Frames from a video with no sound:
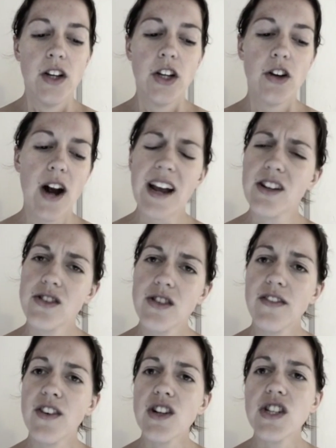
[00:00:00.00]
Your extra
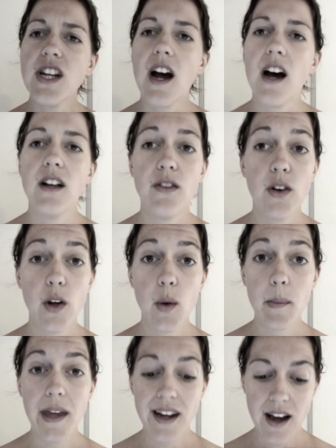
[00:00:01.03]
virgin olive oil
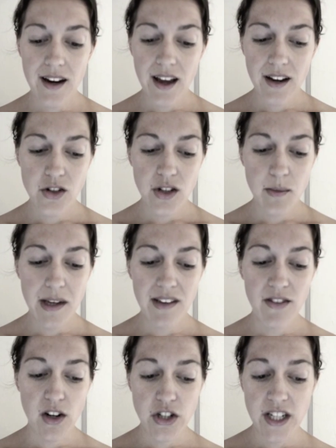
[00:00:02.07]
may not actually be
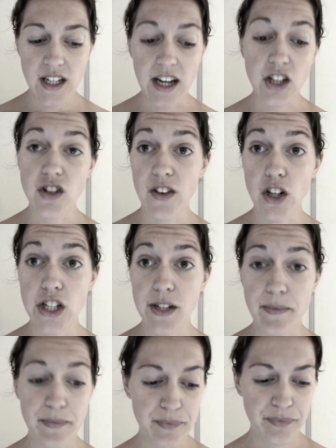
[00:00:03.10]
extra virgin.
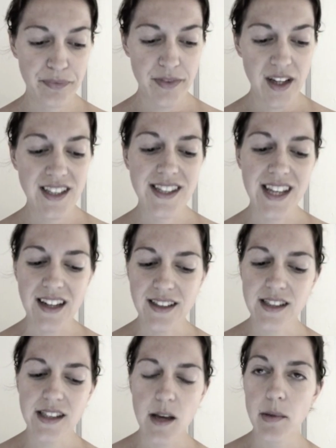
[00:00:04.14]
It's sad
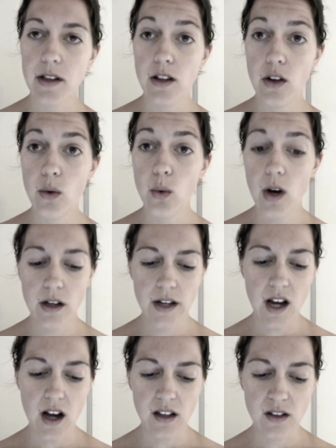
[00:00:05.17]
to say, but low quality
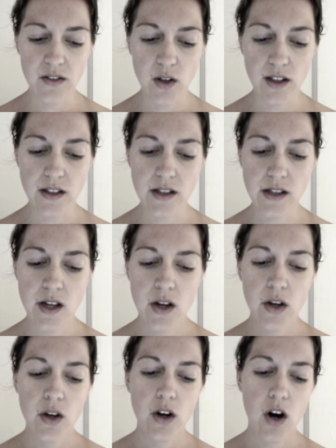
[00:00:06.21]
olive oils
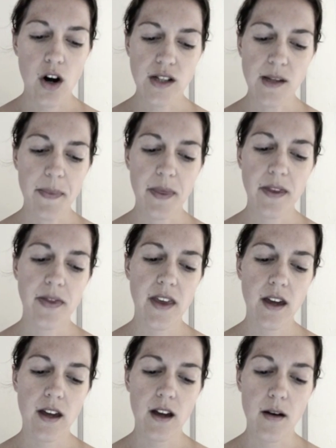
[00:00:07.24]
are
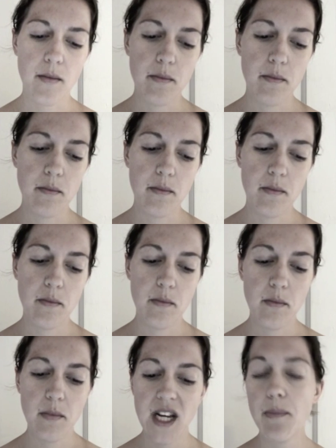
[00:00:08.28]
something
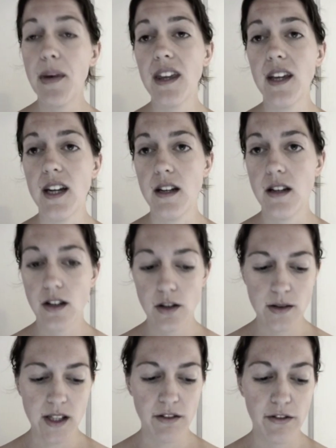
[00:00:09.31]
manipulated
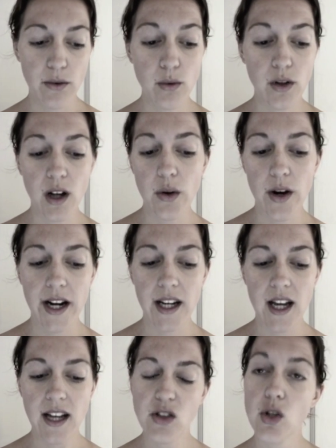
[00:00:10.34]
using food coloring
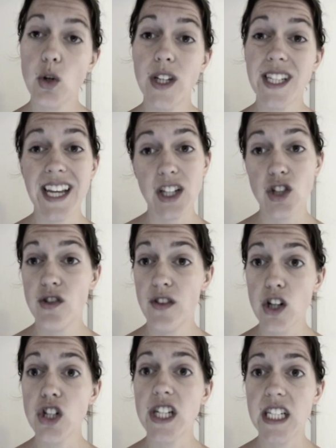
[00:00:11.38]
and sold as extra
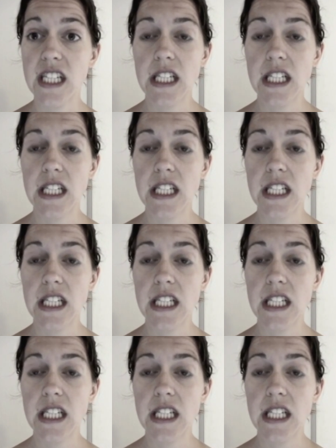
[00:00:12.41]
virgin,